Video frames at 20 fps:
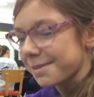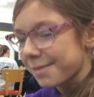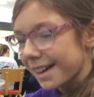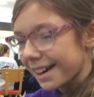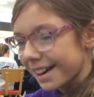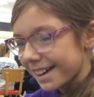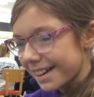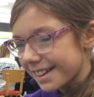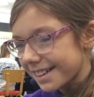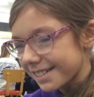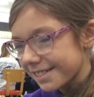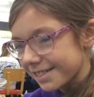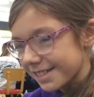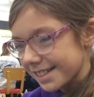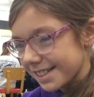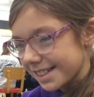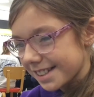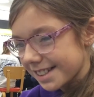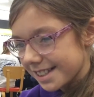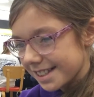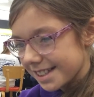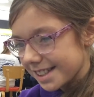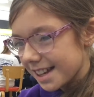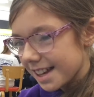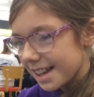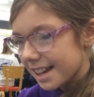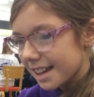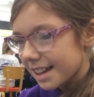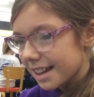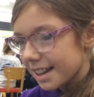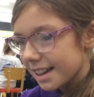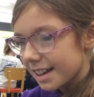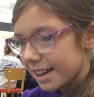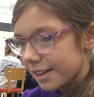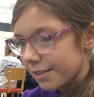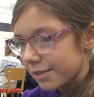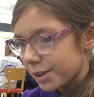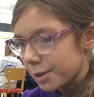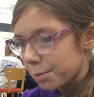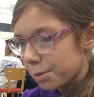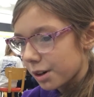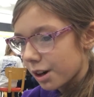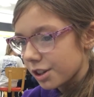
part was of the